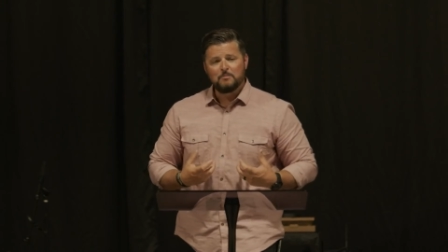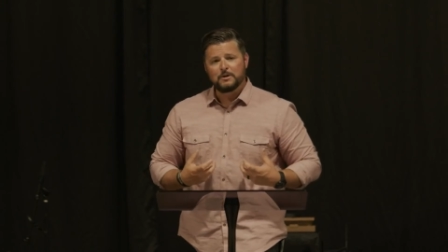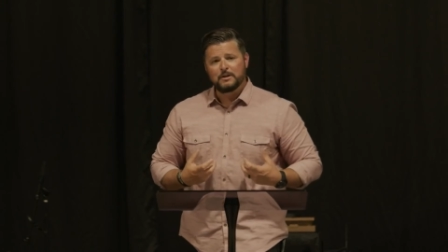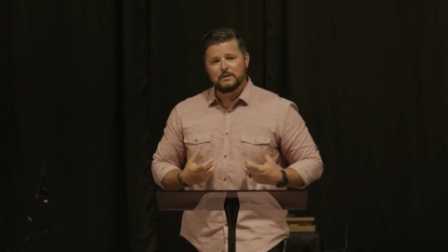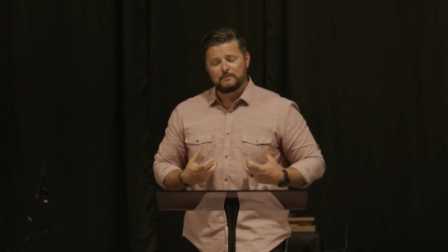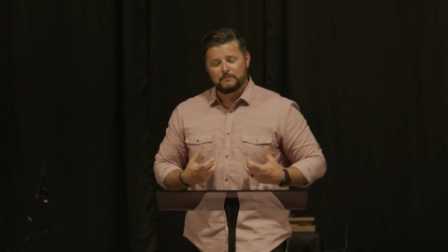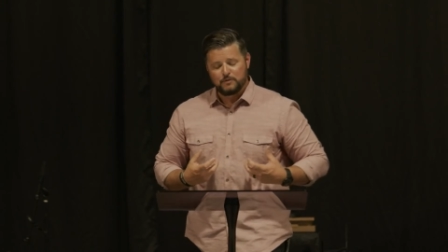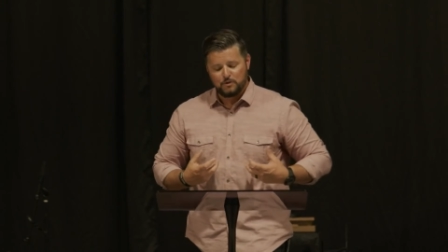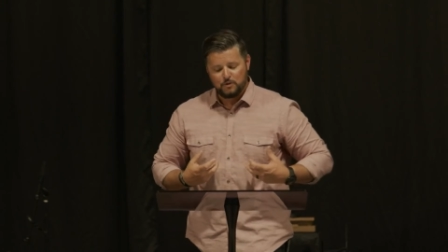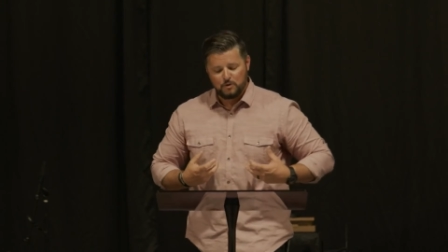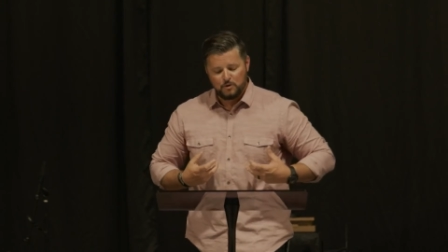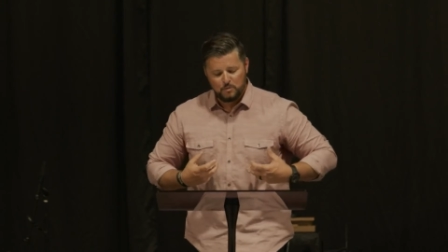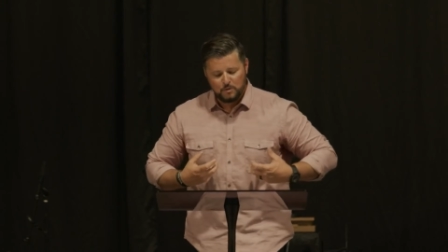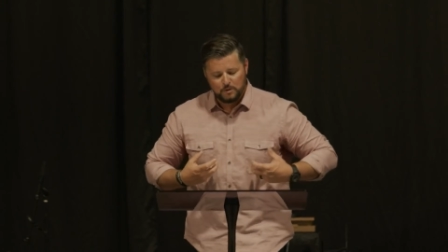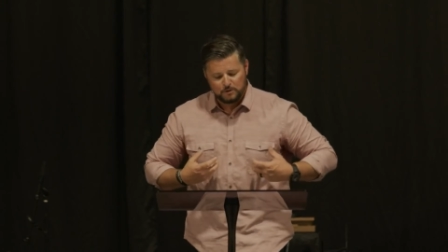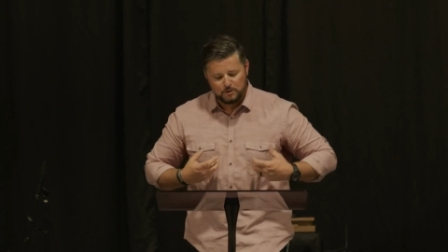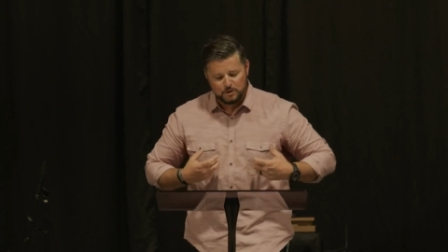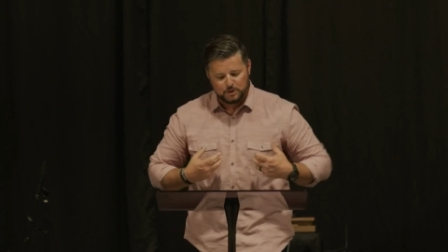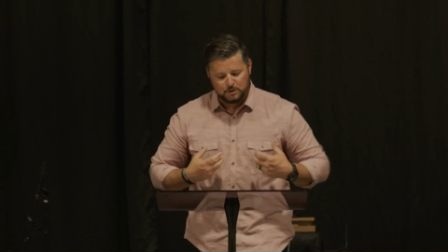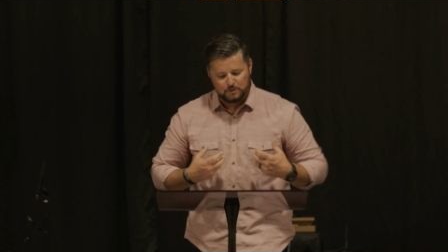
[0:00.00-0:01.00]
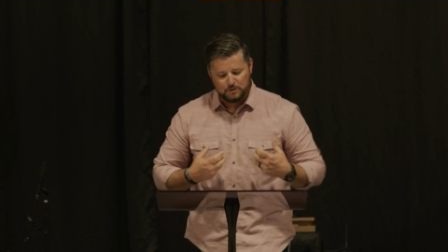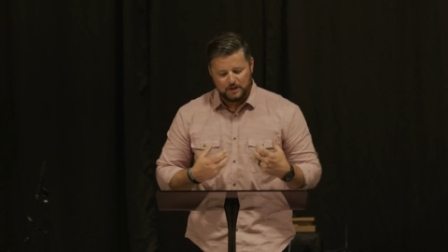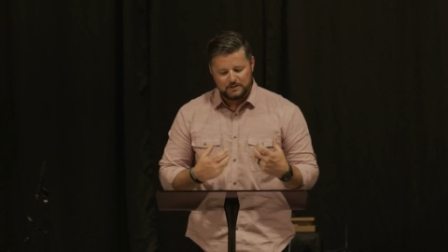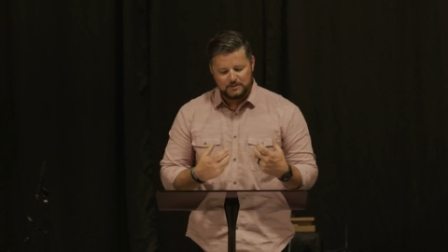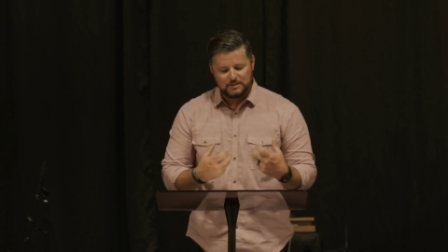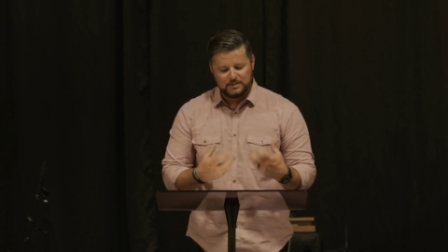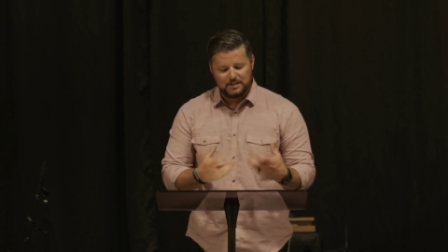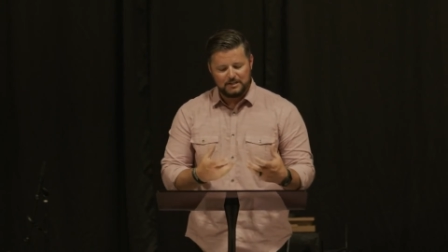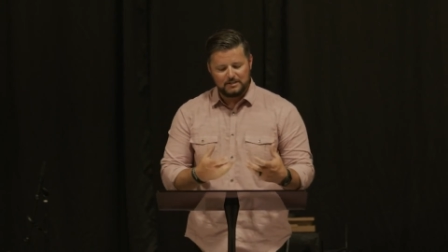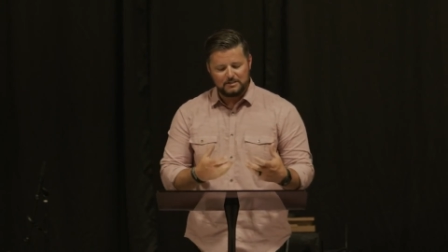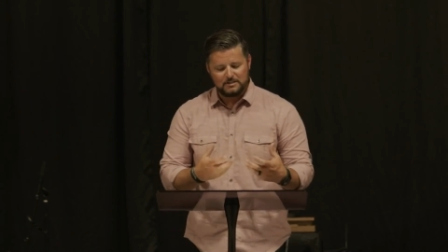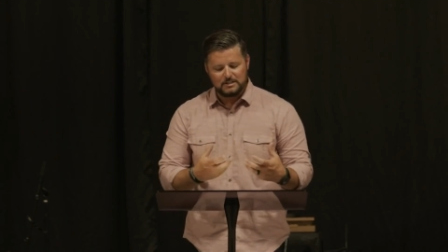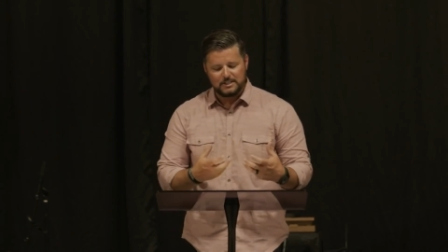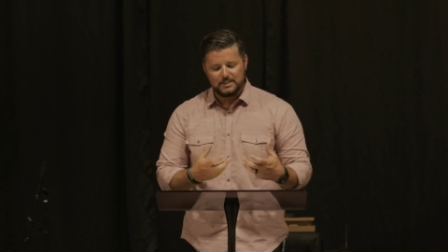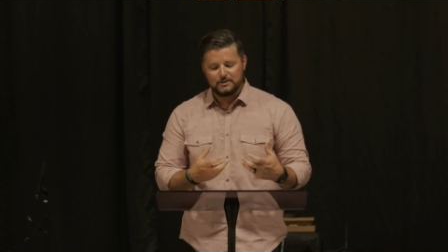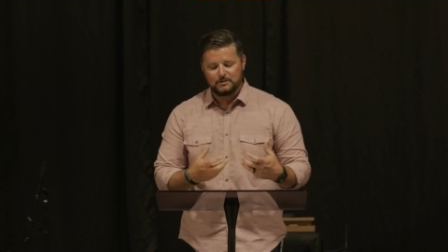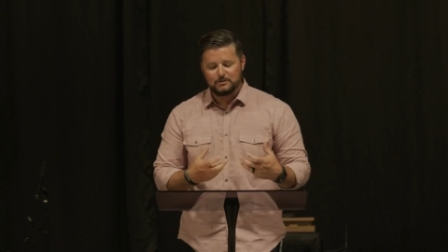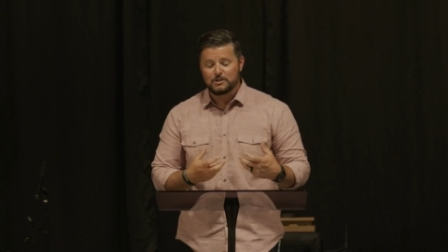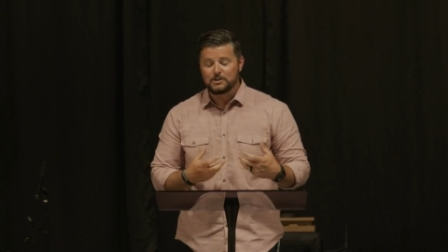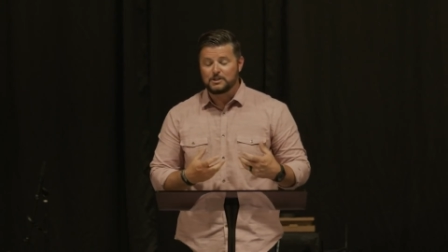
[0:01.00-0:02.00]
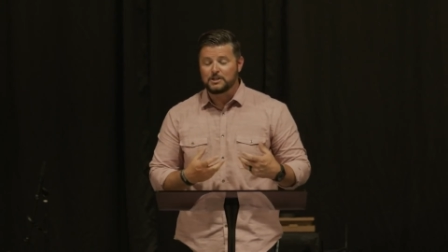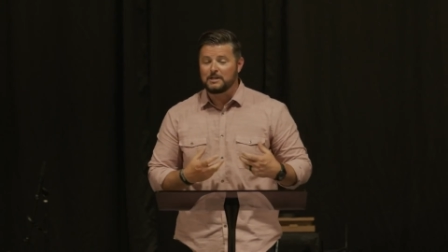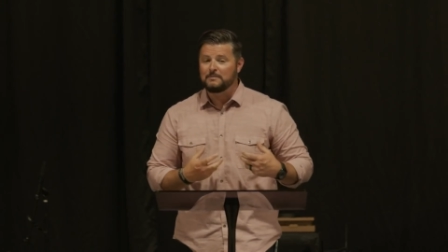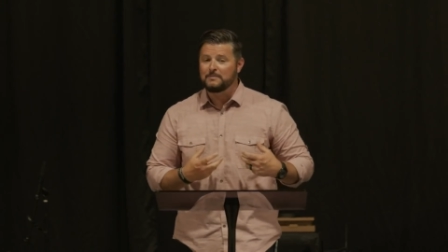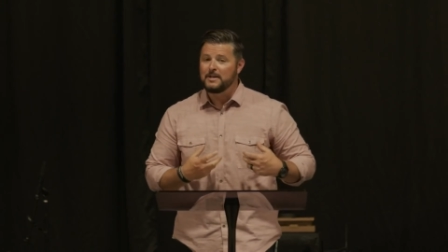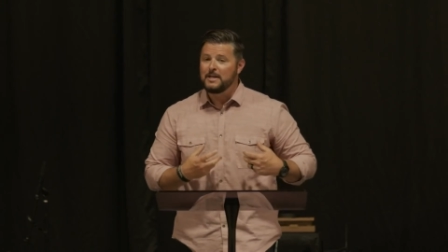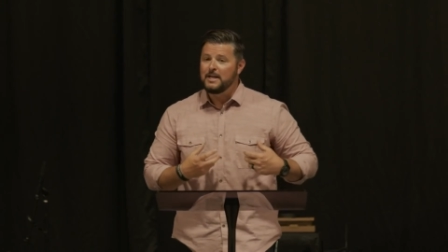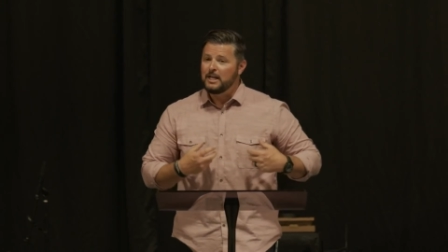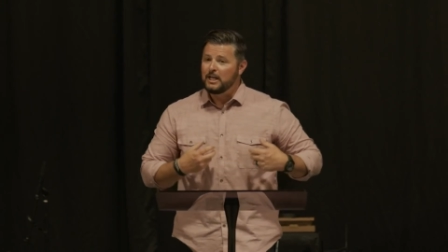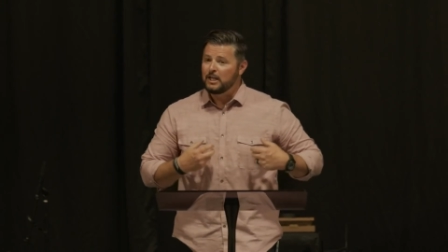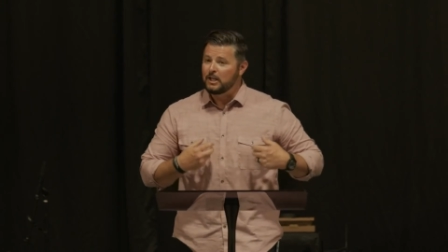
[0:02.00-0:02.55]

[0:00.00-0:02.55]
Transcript: But if you will trust His leadership,